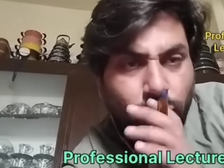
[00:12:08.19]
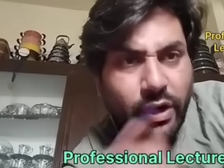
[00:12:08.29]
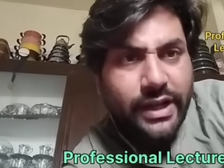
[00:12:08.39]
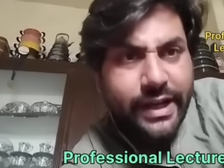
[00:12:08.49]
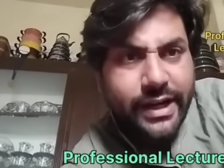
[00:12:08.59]

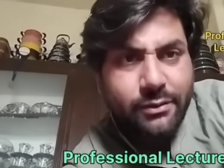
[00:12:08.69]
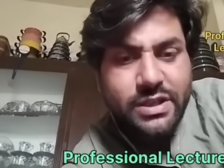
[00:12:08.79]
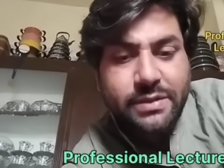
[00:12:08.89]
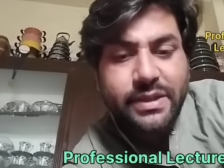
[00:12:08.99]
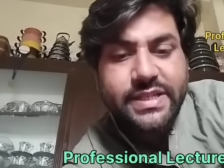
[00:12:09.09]
While
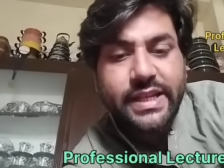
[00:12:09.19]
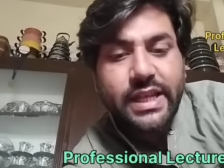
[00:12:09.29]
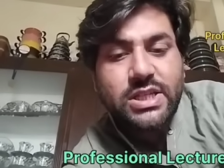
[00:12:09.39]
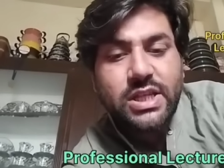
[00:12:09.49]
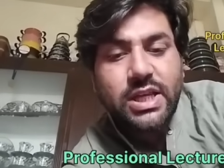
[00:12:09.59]
irreversible cell
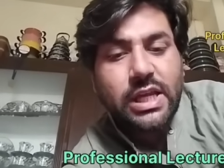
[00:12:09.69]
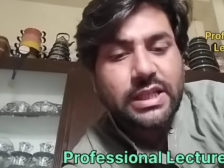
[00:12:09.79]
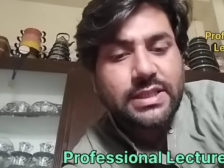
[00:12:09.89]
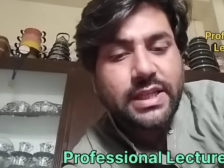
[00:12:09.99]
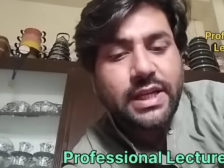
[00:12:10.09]
injury,
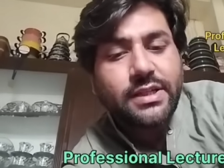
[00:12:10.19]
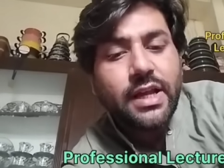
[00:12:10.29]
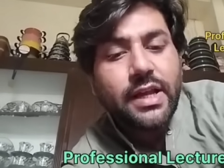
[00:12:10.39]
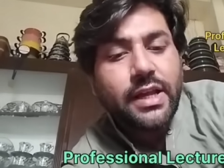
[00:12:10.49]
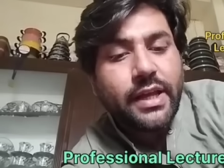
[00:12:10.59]
as that
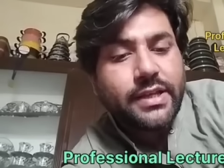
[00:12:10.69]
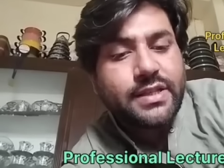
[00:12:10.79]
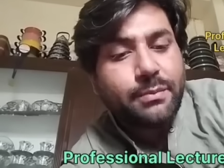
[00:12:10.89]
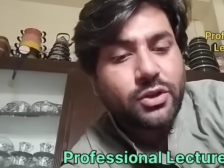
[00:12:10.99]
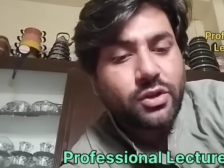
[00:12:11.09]
is
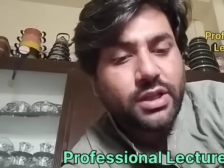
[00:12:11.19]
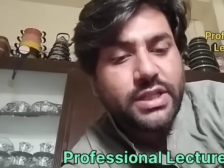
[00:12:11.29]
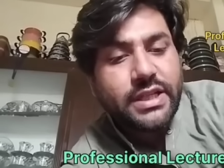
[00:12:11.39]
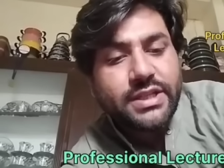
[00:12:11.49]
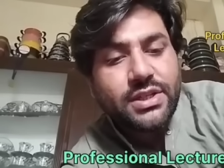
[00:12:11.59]
the
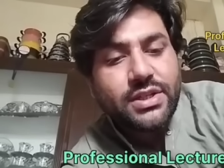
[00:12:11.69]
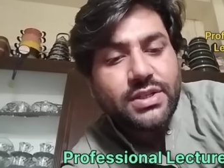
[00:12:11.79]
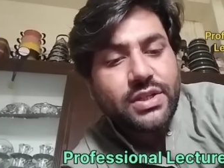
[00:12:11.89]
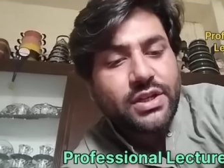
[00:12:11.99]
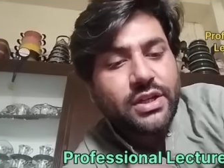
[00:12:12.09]
pathological
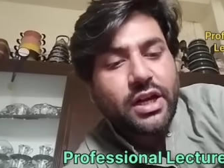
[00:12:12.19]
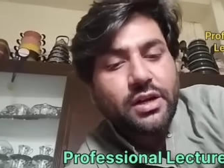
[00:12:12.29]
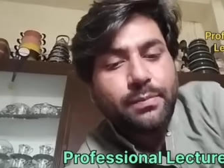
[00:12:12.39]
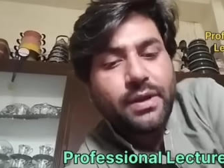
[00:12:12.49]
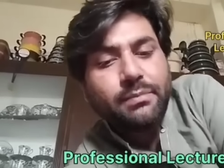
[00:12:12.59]
changes that
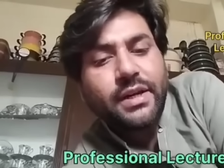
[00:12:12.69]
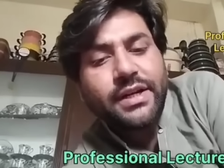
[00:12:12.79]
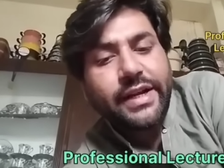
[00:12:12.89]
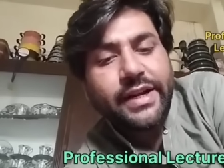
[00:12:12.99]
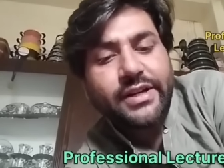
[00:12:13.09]
are
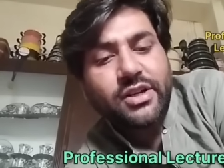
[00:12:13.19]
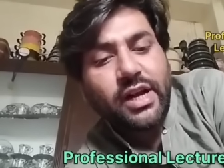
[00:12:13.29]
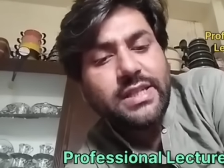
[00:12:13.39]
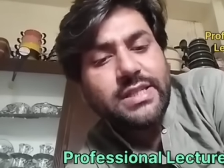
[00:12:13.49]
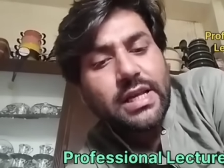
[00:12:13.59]
permanent and
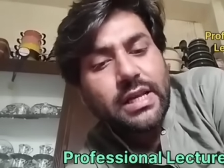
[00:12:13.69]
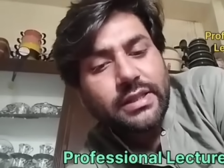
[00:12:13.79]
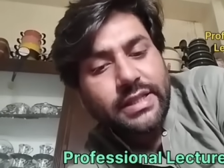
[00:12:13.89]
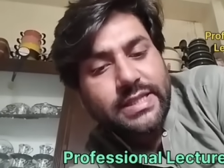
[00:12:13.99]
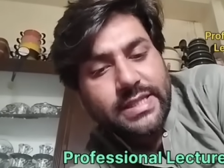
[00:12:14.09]
cause
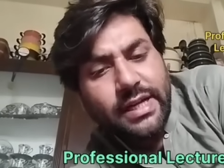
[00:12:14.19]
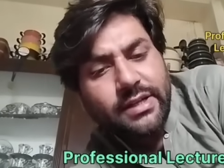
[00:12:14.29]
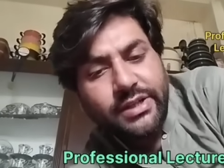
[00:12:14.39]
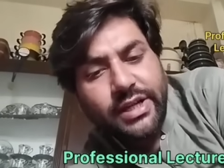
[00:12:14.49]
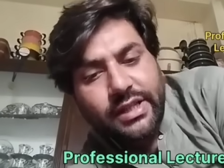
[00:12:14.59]
the
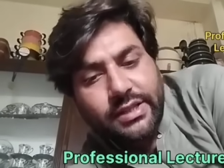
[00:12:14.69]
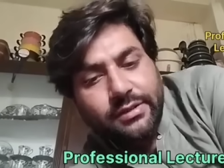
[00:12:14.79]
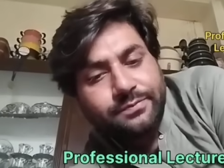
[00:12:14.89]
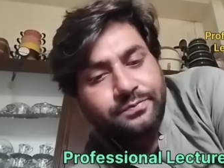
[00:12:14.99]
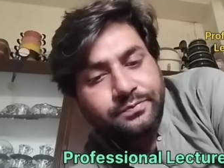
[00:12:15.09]
cell death.